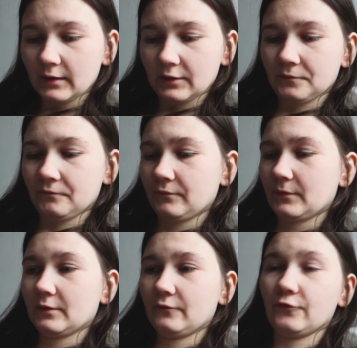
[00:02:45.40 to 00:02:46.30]
um,
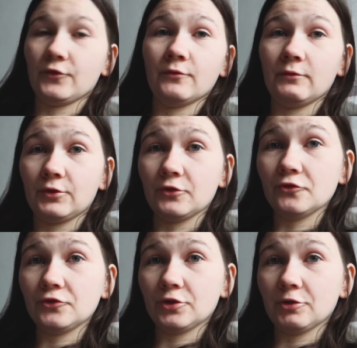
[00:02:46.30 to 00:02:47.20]
through
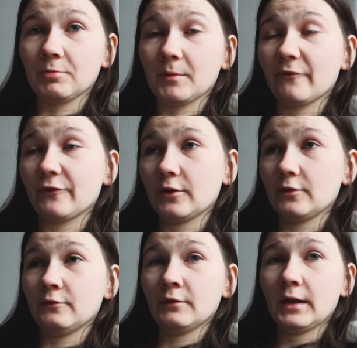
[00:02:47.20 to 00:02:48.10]
YouTube on my
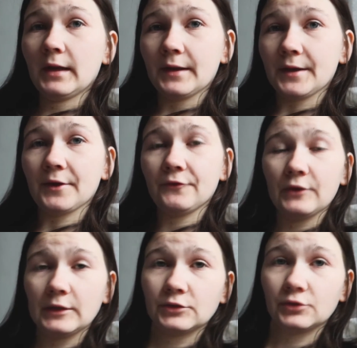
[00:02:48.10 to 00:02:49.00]
phone and
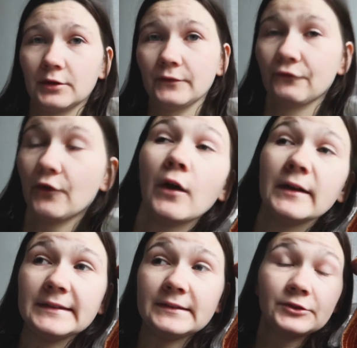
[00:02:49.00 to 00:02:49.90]
everything. Try and
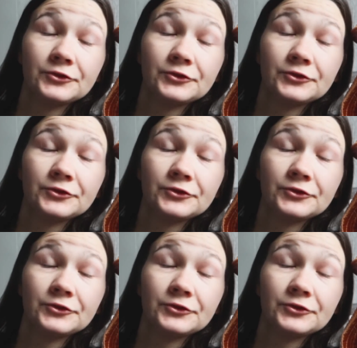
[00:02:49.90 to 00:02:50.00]
find